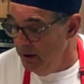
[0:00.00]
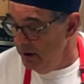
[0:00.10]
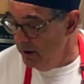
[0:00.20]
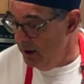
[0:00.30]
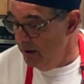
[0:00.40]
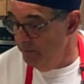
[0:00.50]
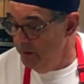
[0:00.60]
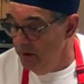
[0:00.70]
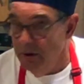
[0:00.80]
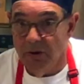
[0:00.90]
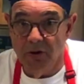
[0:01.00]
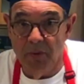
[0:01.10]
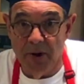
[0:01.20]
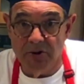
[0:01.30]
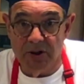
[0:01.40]
The
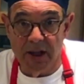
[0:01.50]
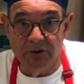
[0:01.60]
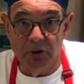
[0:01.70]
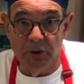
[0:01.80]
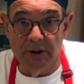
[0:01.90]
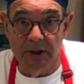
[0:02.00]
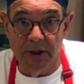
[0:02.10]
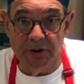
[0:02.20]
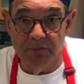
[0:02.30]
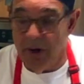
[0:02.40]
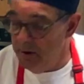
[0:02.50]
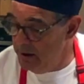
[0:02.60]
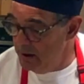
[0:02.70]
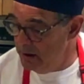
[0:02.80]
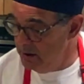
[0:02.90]
tomato salad's already done, it's
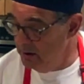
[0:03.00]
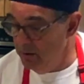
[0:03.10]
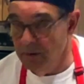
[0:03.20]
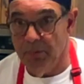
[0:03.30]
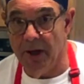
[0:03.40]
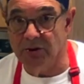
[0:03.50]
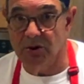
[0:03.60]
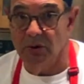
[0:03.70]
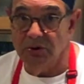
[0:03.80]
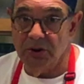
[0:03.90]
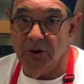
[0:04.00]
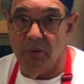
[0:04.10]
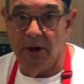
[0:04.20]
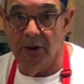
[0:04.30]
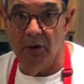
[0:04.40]
marinating. The pesto is here,
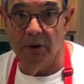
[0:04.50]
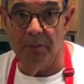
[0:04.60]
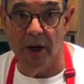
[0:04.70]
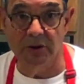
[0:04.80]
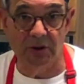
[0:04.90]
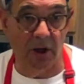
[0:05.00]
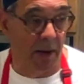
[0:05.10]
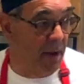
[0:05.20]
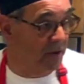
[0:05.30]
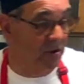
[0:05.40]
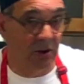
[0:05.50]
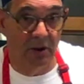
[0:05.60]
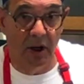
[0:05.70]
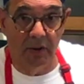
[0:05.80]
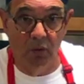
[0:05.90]
waiting to go on the pasta. I've actually
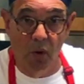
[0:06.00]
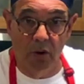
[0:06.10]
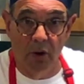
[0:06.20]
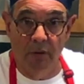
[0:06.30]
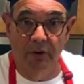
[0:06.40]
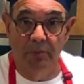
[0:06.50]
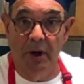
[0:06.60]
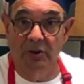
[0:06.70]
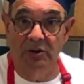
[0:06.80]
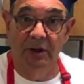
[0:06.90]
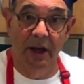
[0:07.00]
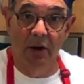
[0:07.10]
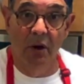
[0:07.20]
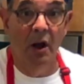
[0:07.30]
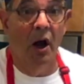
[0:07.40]
got the water on for the pasta
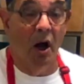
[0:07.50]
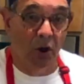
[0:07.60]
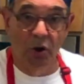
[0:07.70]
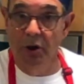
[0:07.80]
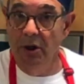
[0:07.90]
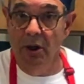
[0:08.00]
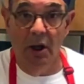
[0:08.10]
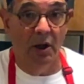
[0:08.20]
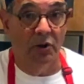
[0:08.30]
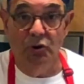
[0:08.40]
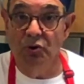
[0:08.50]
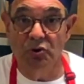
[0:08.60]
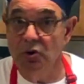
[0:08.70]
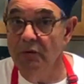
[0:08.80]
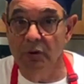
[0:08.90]
now. I'll cook it, because you can
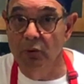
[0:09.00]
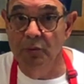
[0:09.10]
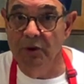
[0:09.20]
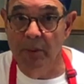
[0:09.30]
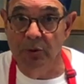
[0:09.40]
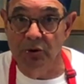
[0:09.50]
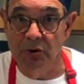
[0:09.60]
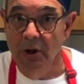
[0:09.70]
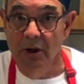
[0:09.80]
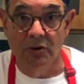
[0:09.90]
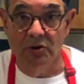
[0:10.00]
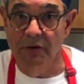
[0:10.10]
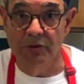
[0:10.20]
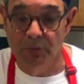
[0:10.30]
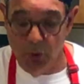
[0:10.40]
serve it at room temperature. The
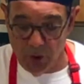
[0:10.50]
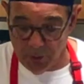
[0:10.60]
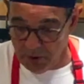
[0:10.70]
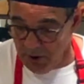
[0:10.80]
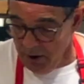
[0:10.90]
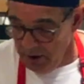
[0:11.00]
stuff is portable.